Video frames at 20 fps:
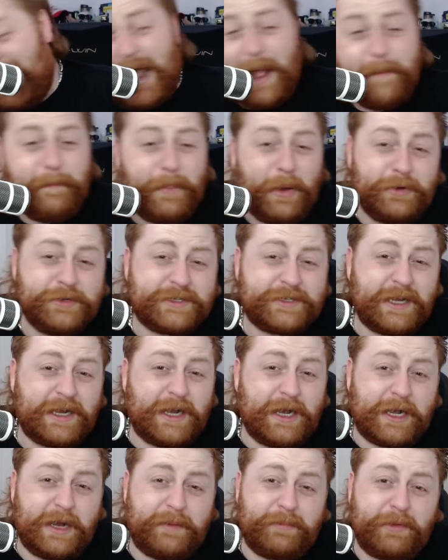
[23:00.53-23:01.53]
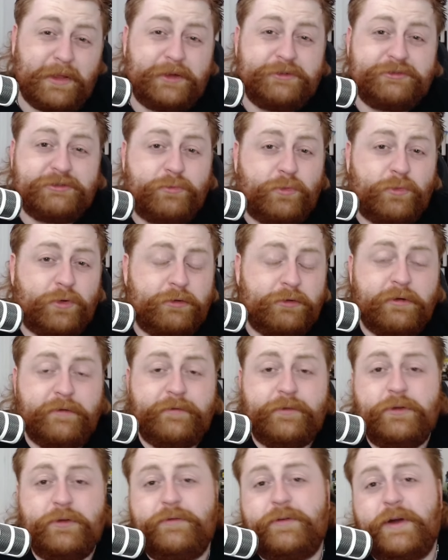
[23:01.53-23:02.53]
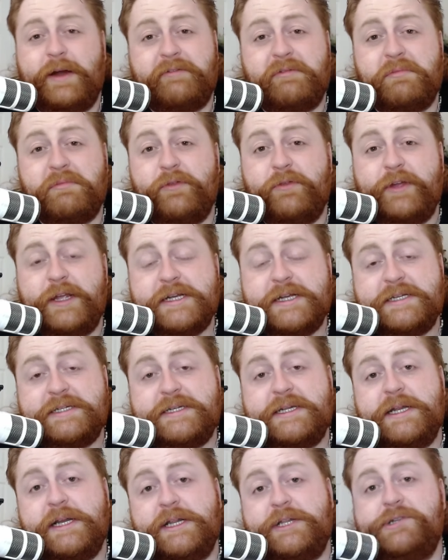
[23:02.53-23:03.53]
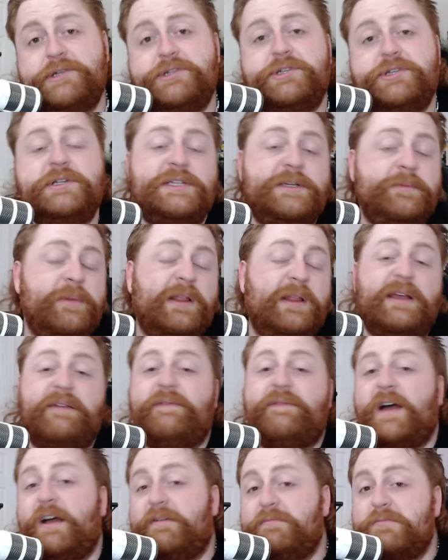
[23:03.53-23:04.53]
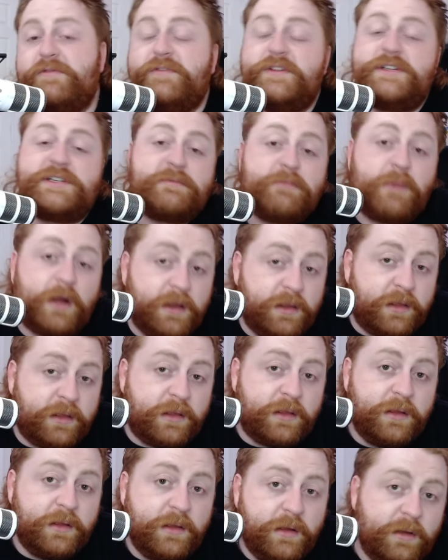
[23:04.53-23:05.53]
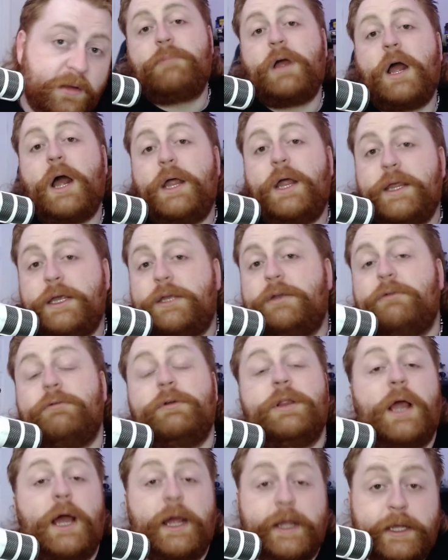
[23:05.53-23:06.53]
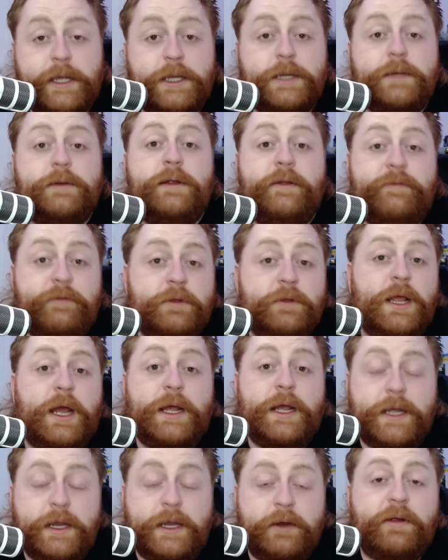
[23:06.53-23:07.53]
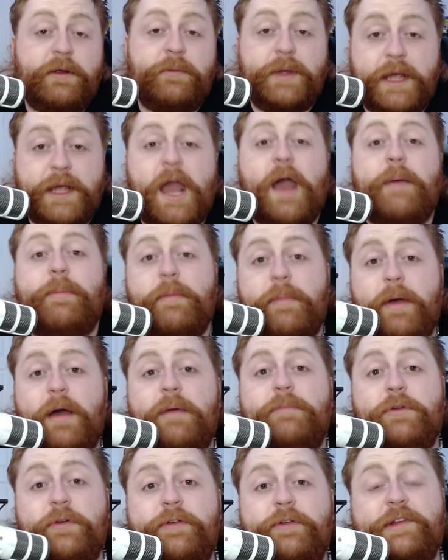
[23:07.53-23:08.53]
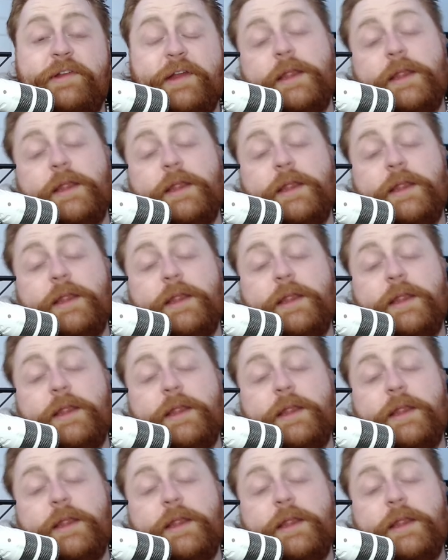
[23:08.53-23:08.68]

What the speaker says: I post like a couple hundred word review for every movie I see, and I usually see about like 5 movies a month. I think you will like it if you like hearing me yap about movies.